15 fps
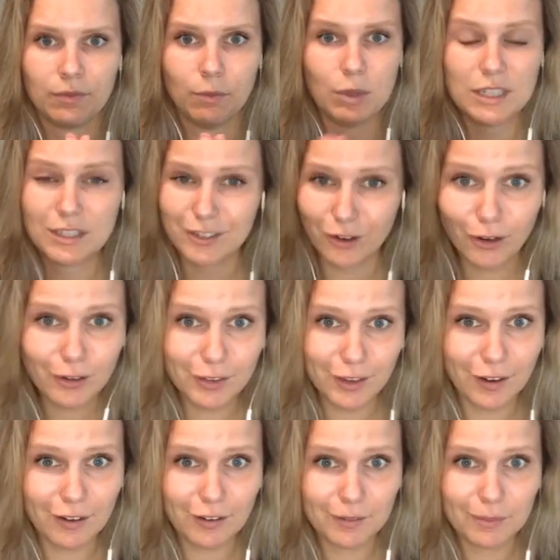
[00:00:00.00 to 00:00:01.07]
We start
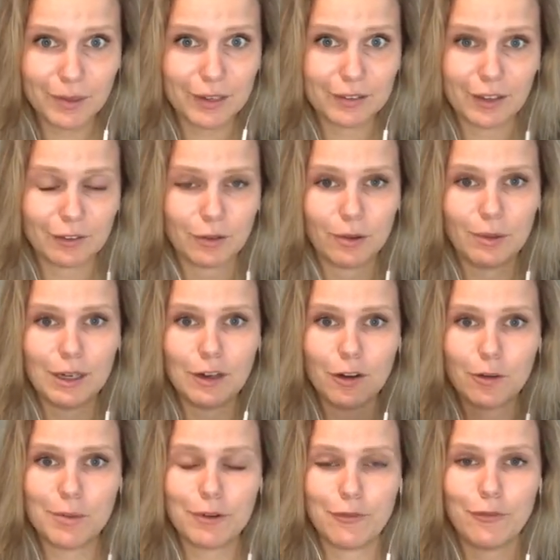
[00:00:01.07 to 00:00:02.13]
there because that's what we
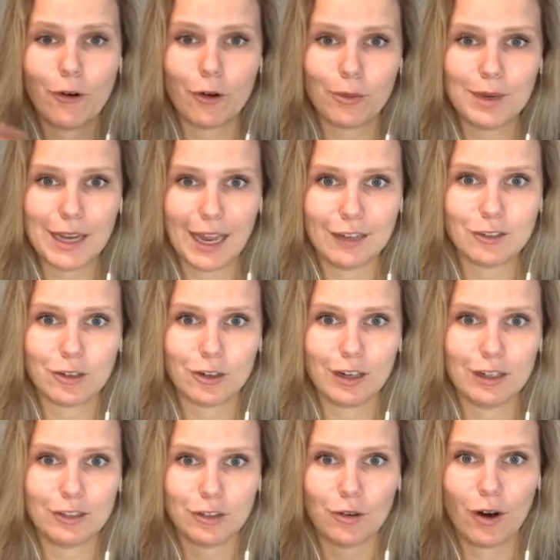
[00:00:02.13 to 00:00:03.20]
know before we enter
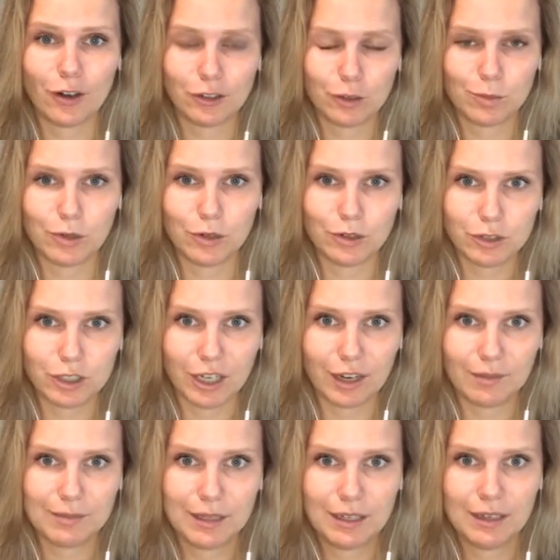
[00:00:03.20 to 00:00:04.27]
into
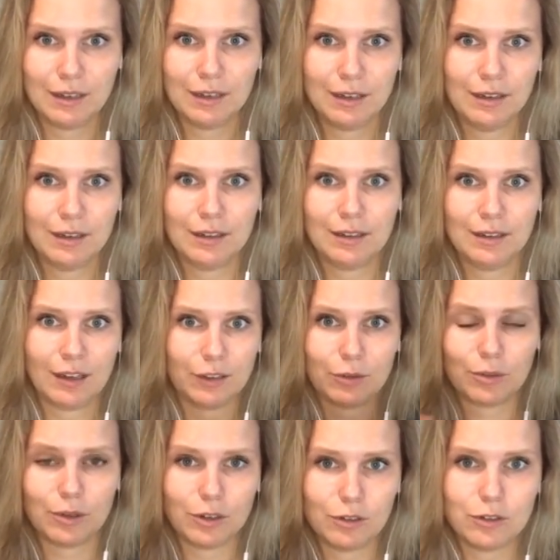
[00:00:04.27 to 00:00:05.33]
entrepreneurship. That's
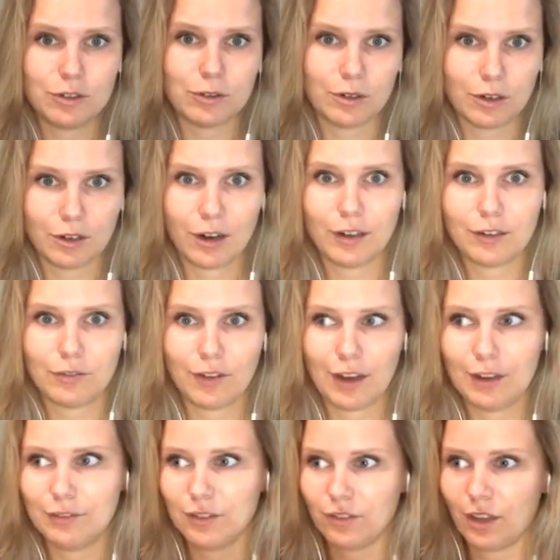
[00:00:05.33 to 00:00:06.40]
what we're used to. In our 9 to
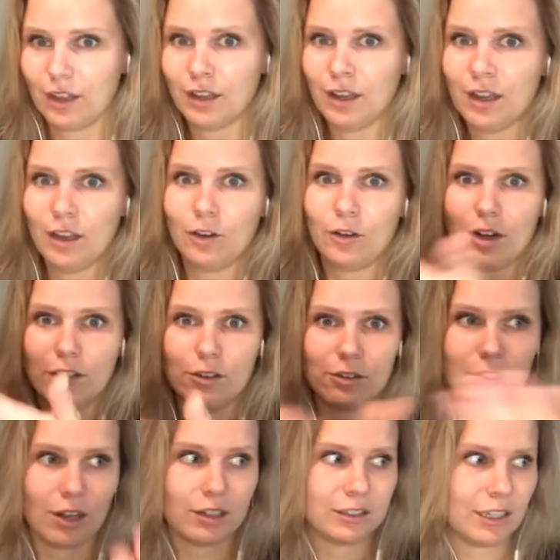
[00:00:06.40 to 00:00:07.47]
5, it's like, great, you
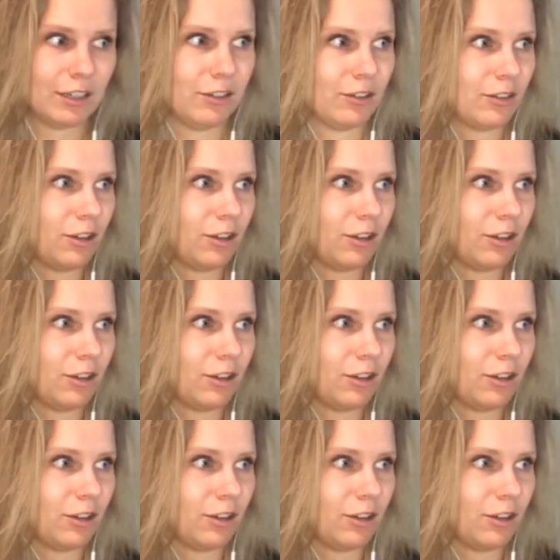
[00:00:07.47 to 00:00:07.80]
clocked in, you